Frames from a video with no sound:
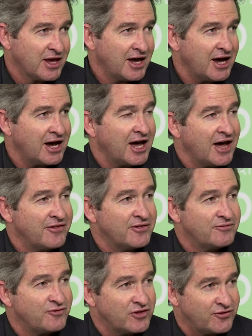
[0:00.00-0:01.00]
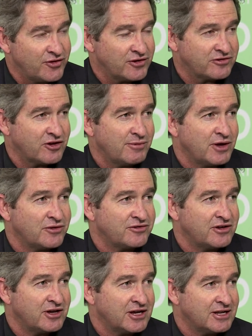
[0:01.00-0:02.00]
And for the first time, they were
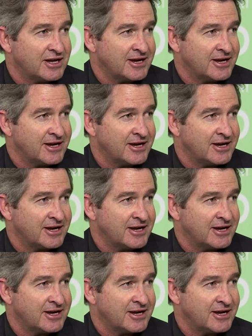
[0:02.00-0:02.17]
seeing